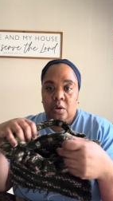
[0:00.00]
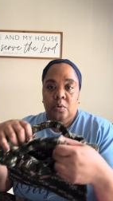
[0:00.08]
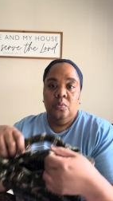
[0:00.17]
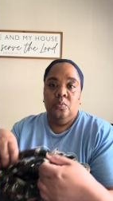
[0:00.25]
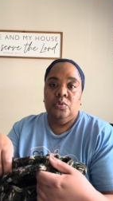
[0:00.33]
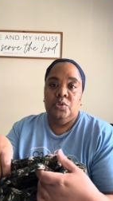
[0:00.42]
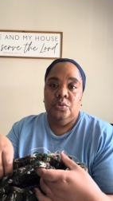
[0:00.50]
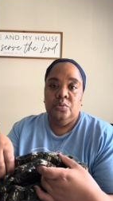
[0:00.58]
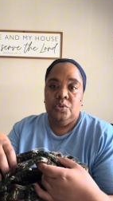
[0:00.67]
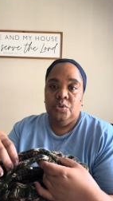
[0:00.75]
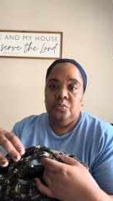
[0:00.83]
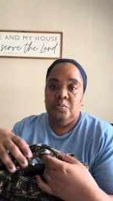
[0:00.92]
we'll
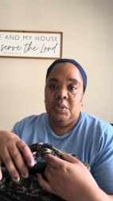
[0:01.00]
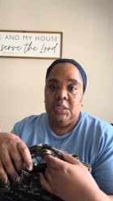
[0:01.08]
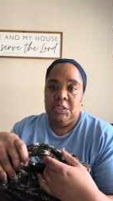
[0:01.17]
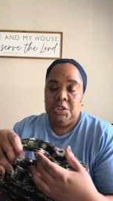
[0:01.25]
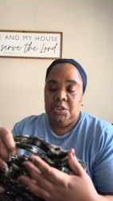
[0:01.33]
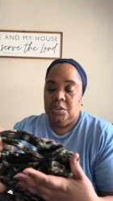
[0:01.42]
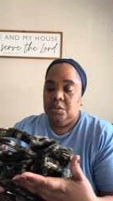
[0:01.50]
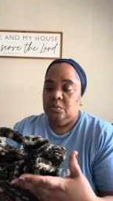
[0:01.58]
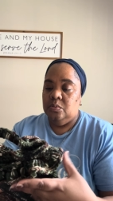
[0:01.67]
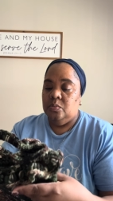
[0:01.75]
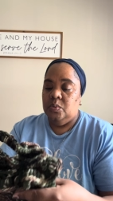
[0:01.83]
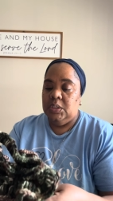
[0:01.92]
do too much
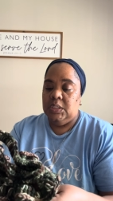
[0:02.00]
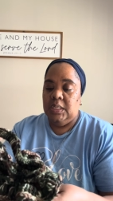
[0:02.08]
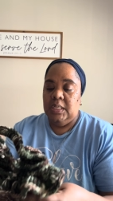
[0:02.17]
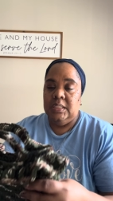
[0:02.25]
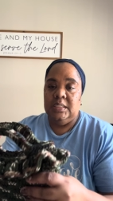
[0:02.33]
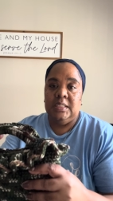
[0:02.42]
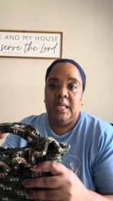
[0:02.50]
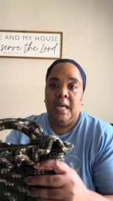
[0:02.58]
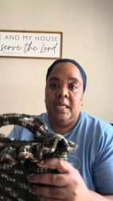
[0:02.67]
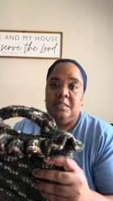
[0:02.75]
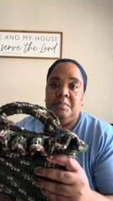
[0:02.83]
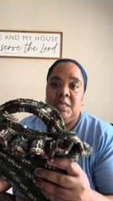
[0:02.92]
with the
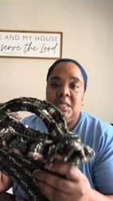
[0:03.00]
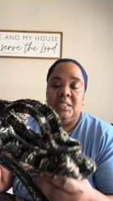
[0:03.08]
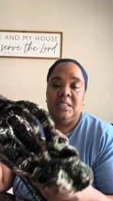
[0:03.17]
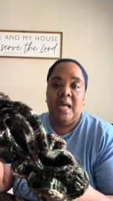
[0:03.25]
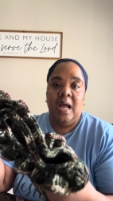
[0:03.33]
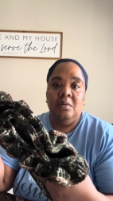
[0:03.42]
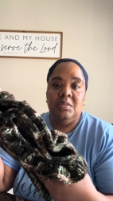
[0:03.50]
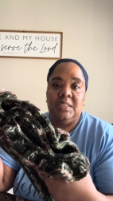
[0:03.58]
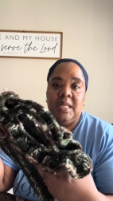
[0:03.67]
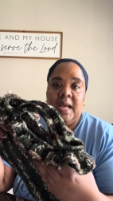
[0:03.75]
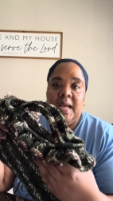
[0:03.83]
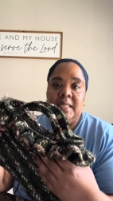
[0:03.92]
insides, because the
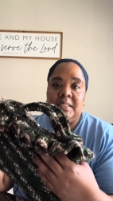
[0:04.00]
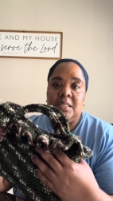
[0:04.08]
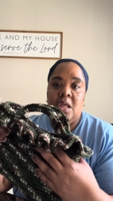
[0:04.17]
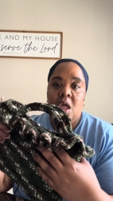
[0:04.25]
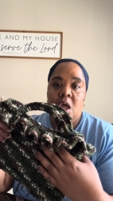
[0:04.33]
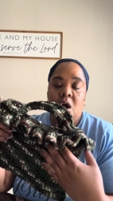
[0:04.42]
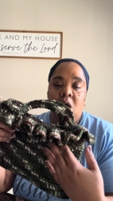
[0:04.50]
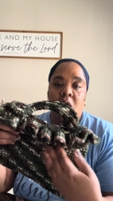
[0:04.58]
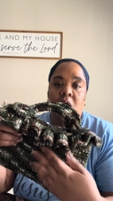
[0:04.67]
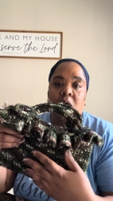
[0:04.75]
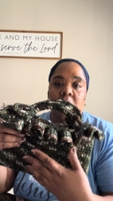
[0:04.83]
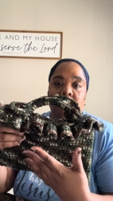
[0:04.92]
outsides are
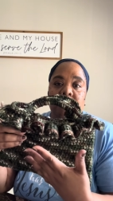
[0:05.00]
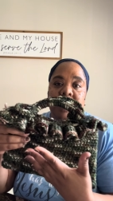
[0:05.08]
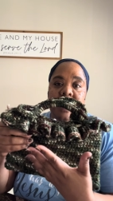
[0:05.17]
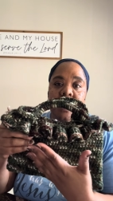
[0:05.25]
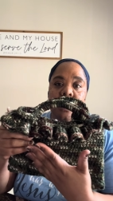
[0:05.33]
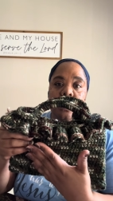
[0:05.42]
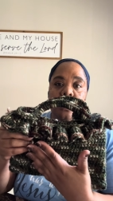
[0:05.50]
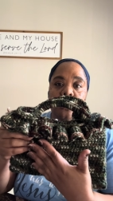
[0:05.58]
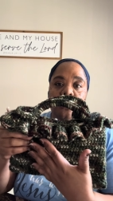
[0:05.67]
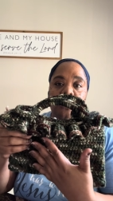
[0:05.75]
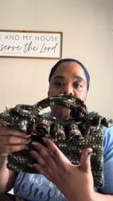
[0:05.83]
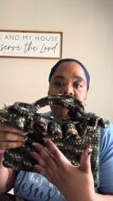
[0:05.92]
already
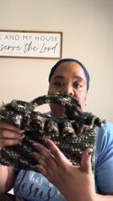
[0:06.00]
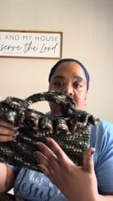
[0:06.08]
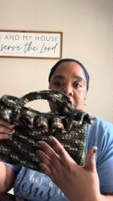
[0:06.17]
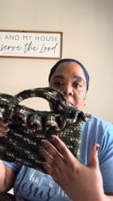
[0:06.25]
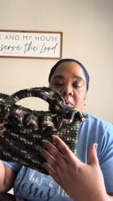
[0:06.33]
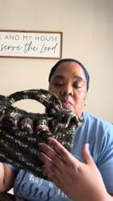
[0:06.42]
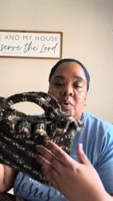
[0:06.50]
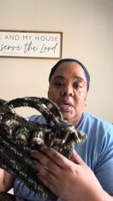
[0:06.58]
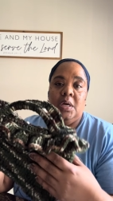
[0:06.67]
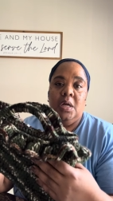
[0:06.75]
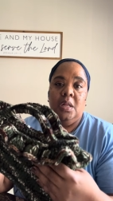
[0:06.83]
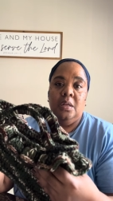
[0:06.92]
vibrant
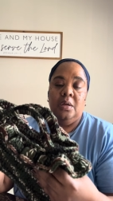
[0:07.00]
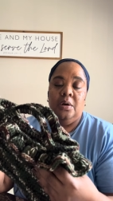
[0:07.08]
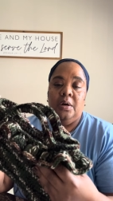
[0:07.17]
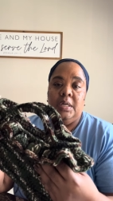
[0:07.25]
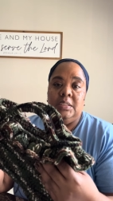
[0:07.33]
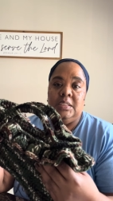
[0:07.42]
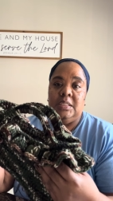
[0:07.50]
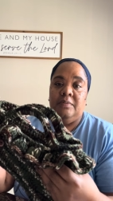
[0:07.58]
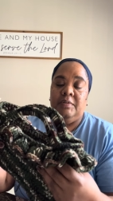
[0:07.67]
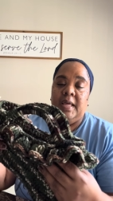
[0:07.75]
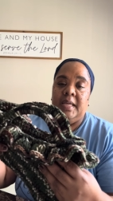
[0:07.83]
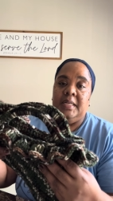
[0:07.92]
with color and stuff
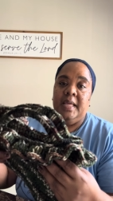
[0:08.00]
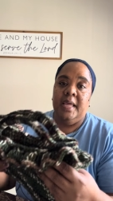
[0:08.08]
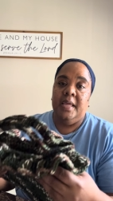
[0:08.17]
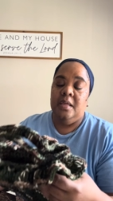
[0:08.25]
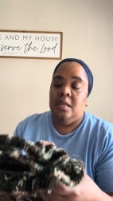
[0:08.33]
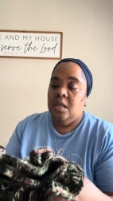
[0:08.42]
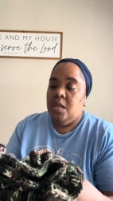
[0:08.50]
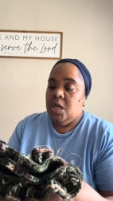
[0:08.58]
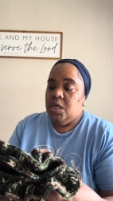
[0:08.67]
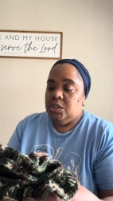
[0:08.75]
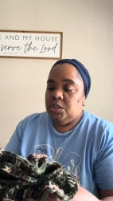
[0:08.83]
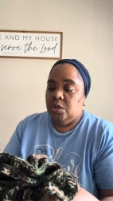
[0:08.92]
like that.
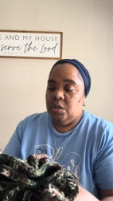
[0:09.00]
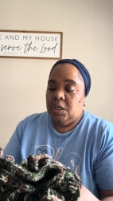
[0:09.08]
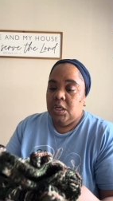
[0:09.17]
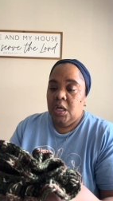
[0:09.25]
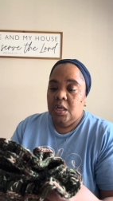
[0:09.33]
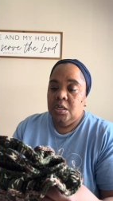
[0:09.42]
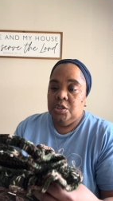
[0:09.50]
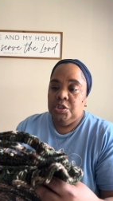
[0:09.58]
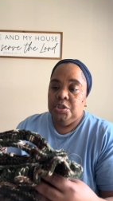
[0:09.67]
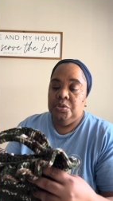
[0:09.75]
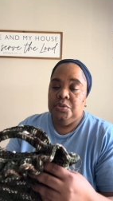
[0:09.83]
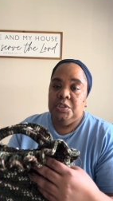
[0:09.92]
So the colors
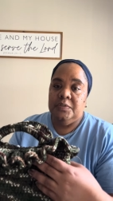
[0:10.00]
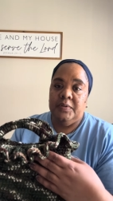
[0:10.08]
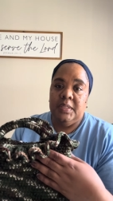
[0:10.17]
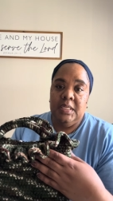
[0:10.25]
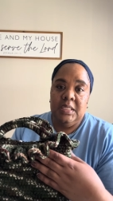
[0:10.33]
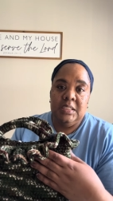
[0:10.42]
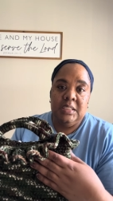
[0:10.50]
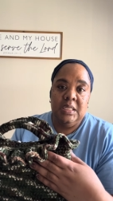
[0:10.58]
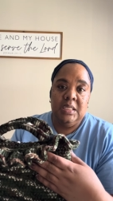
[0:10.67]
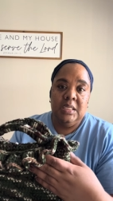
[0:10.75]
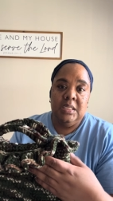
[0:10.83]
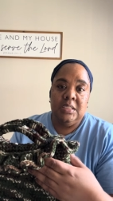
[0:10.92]
used for this
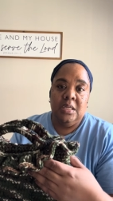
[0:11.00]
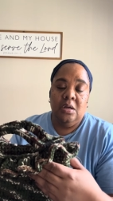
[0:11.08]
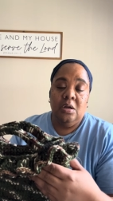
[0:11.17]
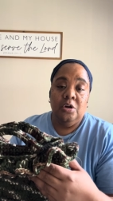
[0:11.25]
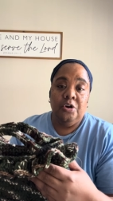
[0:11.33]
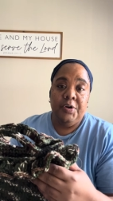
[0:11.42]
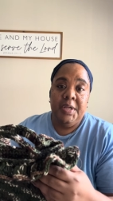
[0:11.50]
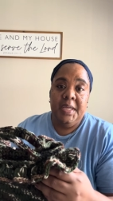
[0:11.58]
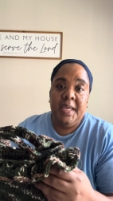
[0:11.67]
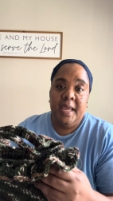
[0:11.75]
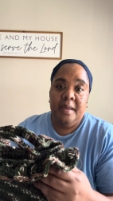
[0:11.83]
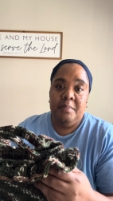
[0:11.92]
is green
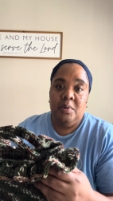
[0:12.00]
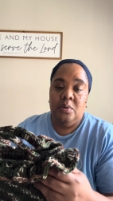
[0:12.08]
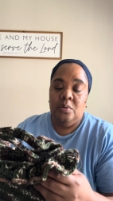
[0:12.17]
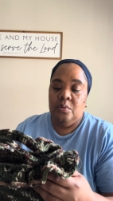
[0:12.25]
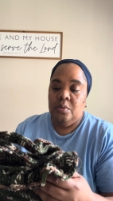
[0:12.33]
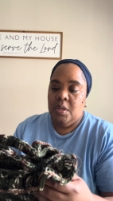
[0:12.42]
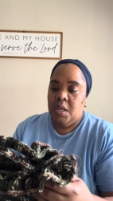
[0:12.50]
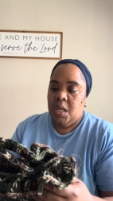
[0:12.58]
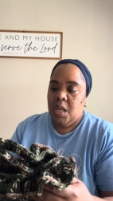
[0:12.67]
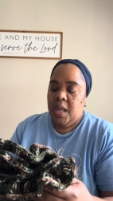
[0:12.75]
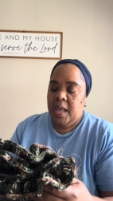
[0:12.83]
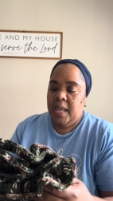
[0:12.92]
camel
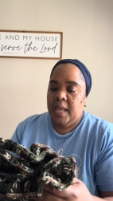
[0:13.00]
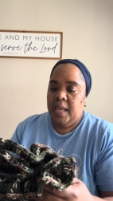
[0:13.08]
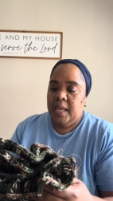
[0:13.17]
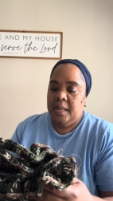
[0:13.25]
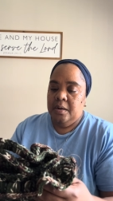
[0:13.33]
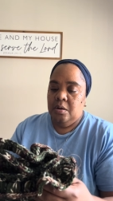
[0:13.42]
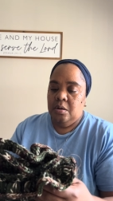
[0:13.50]
and